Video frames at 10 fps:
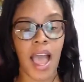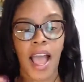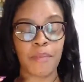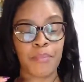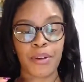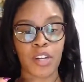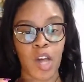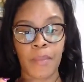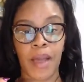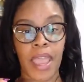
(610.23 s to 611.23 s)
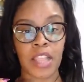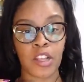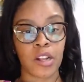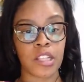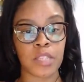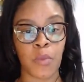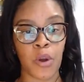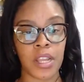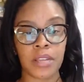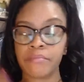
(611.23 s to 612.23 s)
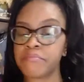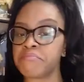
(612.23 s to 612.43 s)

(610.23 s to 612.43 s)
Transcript: I put it on about 8:30 this morning.